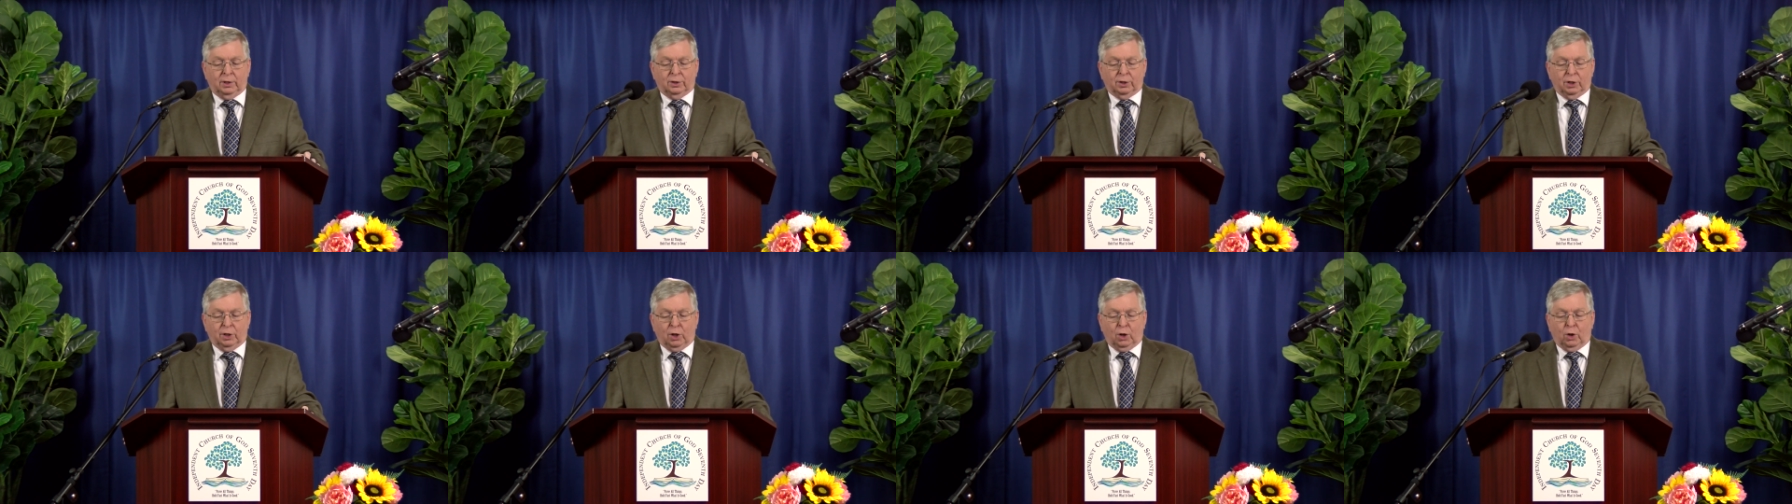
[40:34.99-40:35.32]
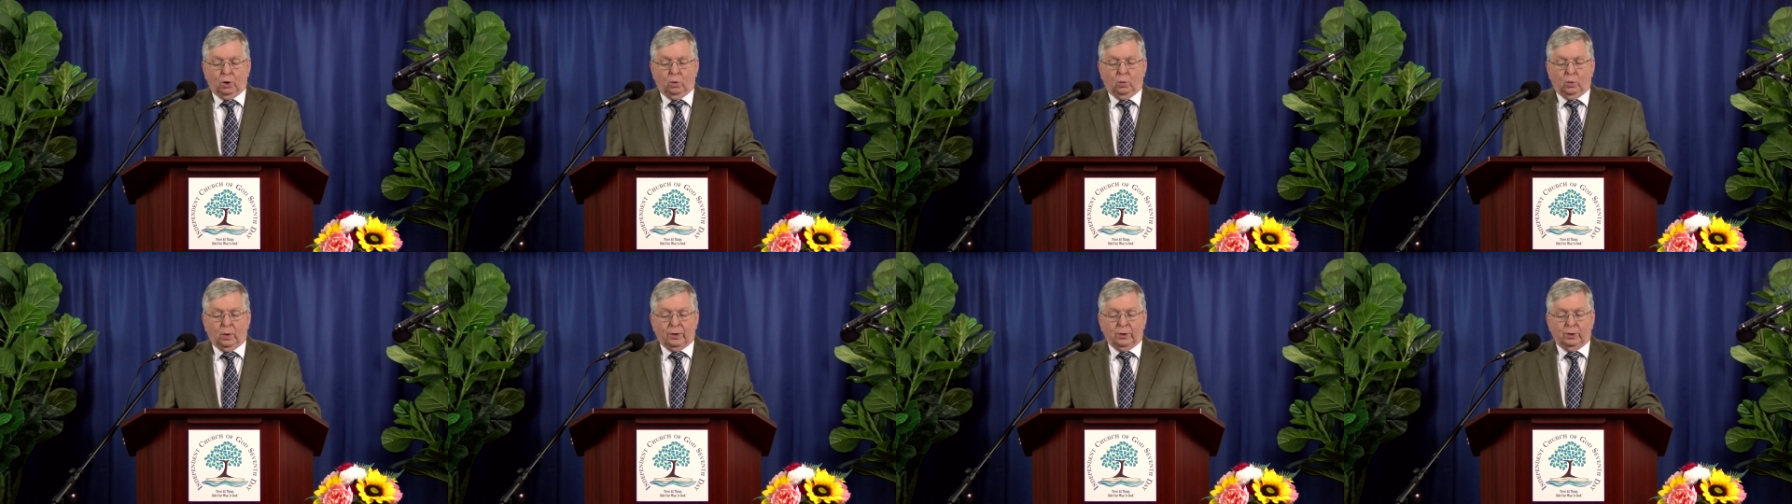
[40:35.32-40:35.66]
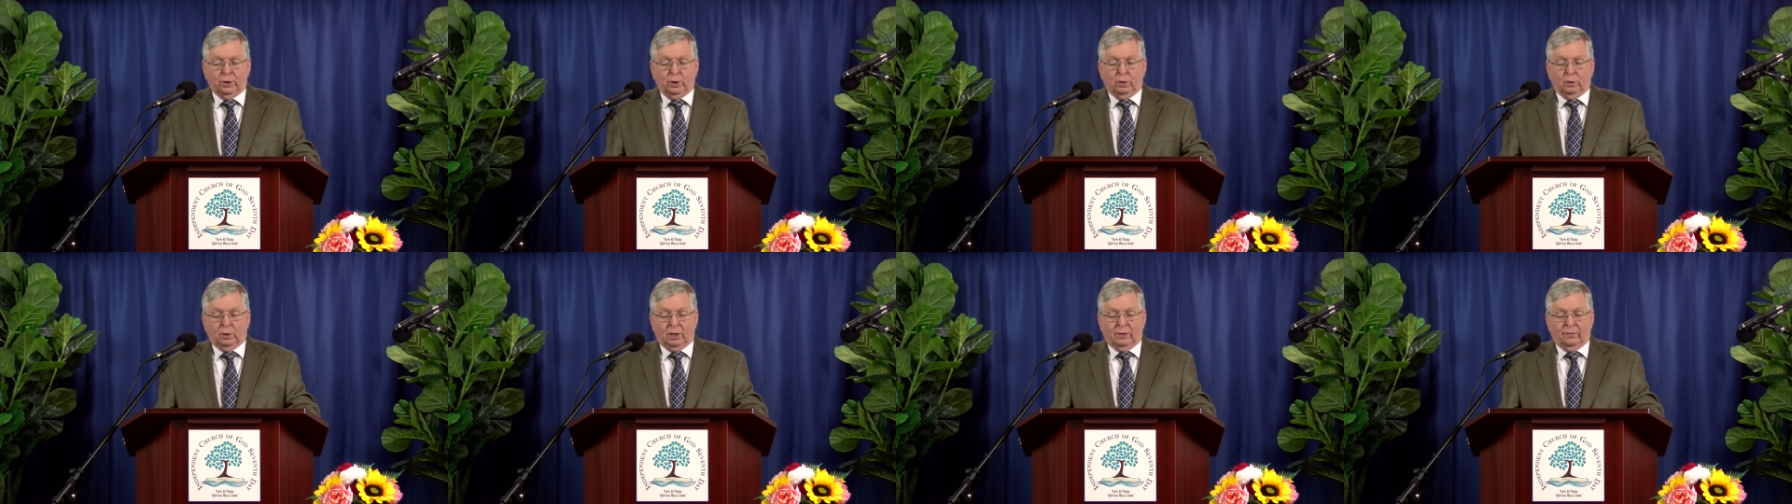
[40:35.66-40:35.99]
to know whether
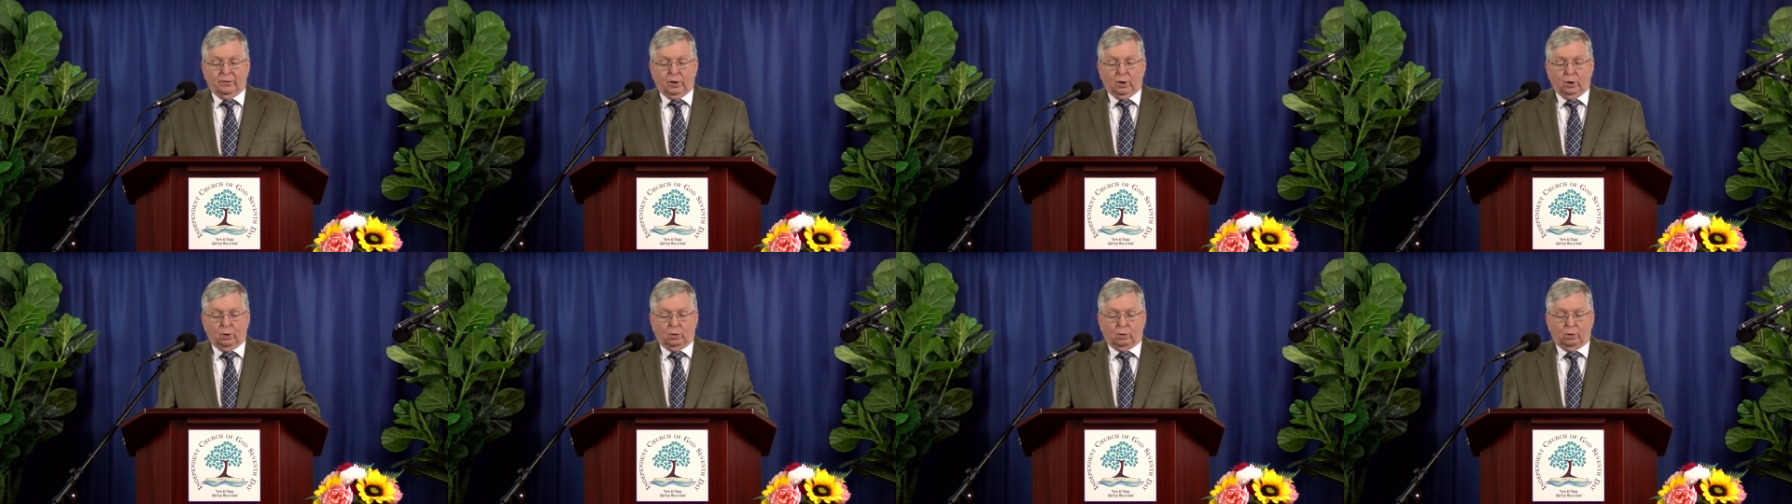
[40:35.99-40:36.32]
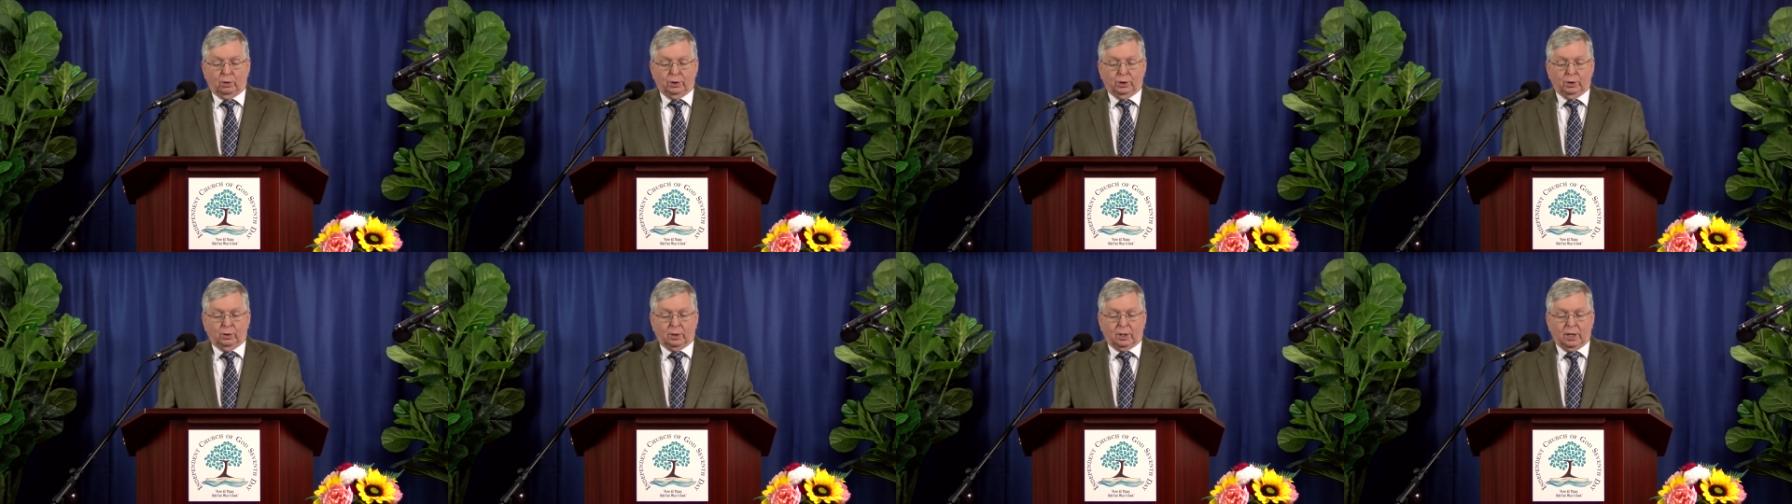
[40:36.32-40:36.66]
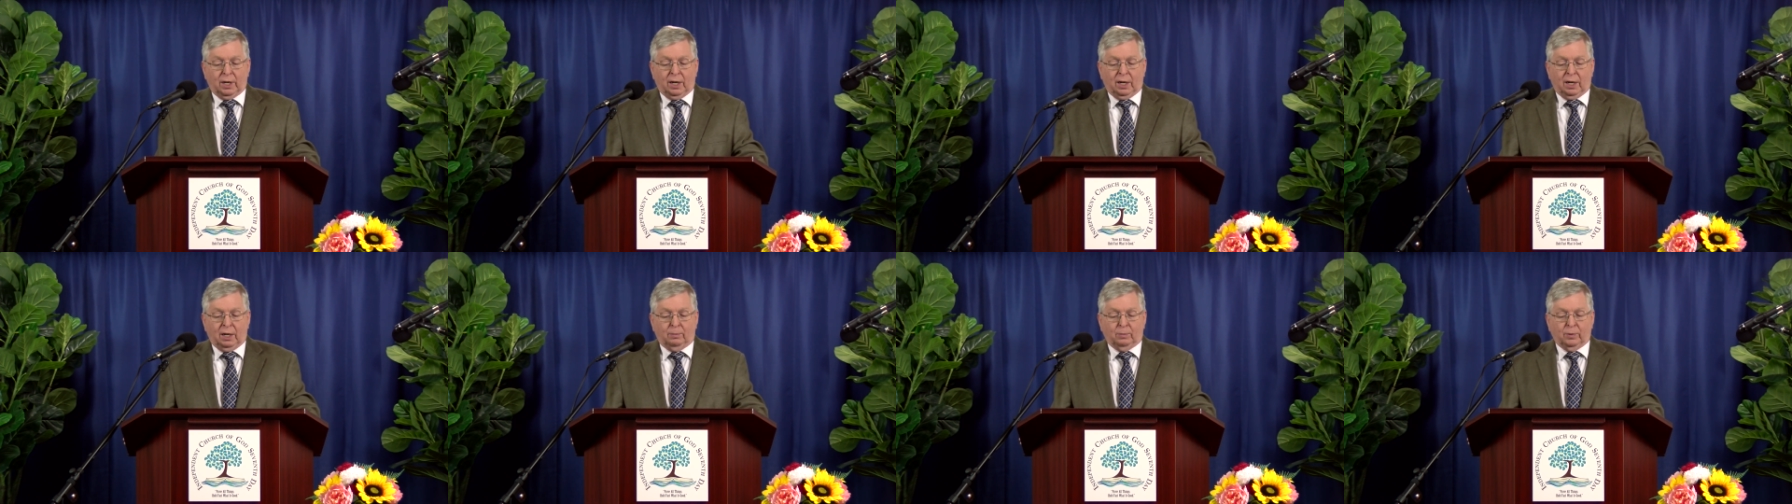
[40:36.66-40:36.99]
you love the Lord your
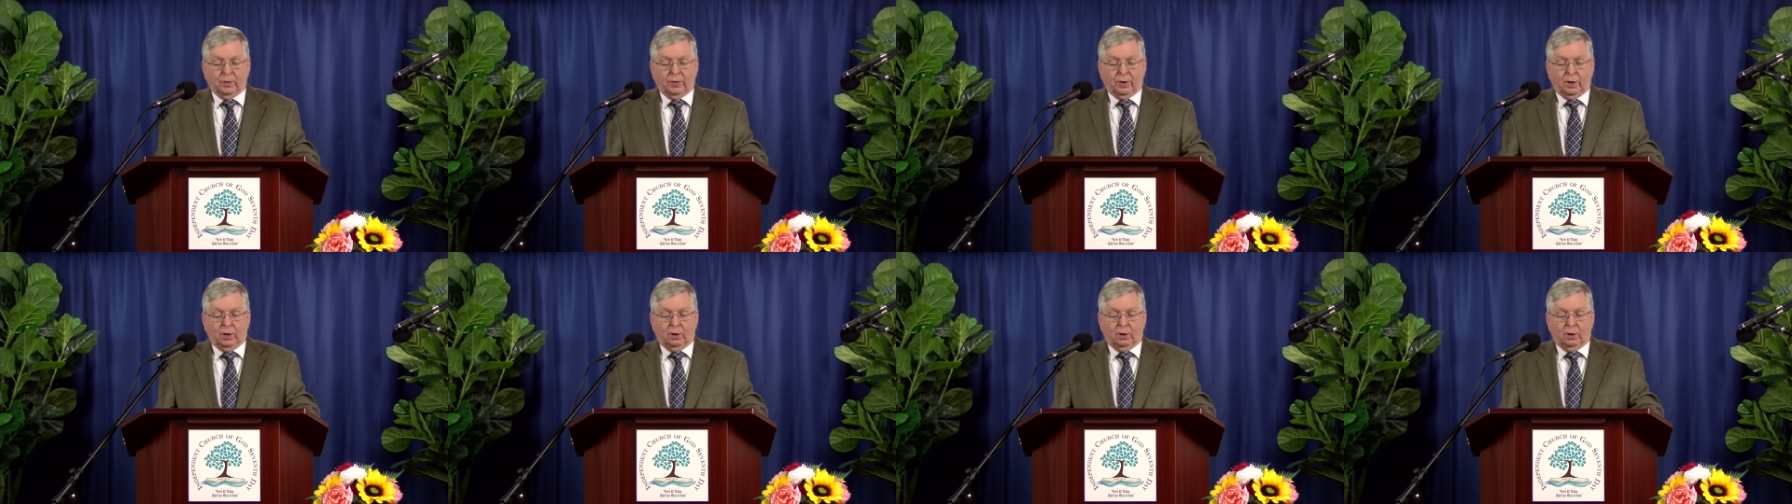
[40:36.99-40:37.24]
God with